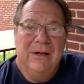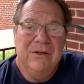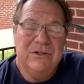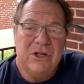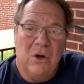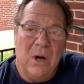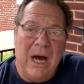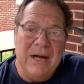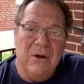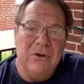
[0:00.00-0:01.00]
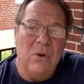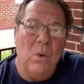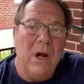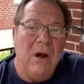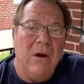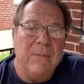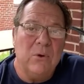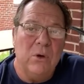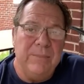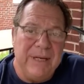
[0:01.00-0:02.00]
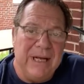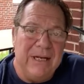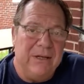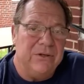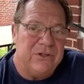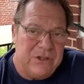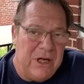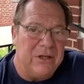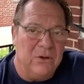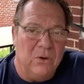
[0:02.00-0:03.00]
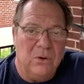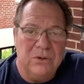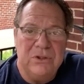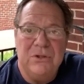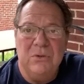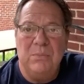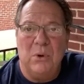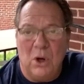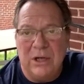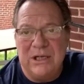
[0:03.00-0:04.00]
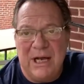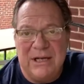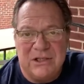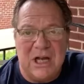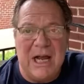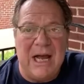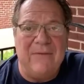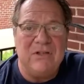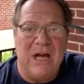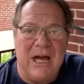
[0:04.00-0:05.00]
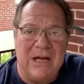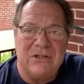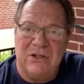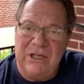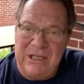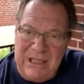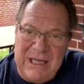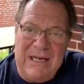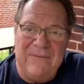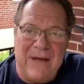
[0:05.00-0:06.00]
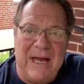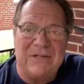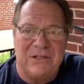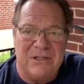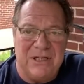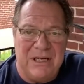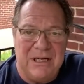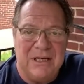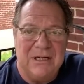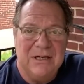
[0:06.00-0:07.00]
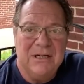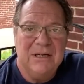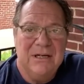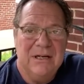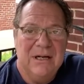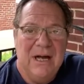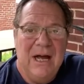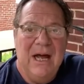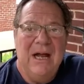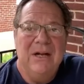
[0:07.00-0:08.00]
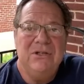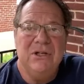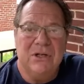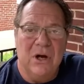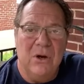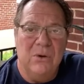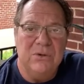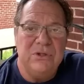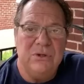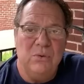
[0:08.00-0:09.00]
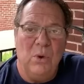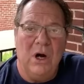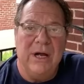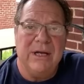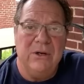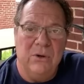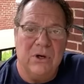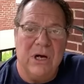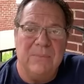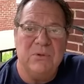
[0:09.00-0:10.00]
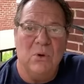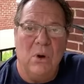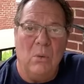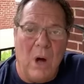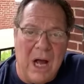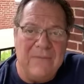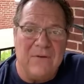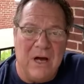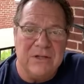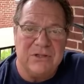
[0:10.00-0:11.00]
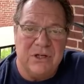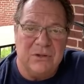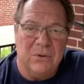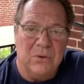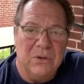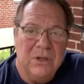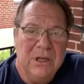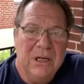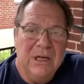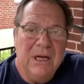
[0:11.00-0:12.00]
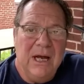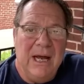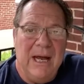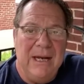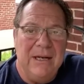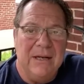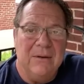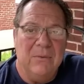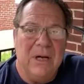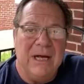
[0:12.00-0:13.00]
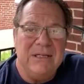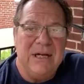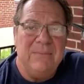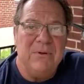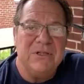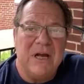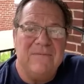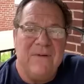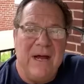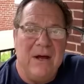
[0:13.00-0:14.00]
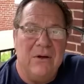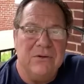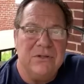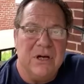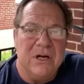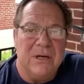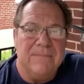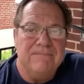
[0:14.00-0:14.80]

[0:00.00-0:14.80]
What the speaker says: So I don't know where I'm going to be getting a signal to broadcast. I have to actually leave Assateague to go to where I can hook up to a Wi-Fi signal. And what I did was I found a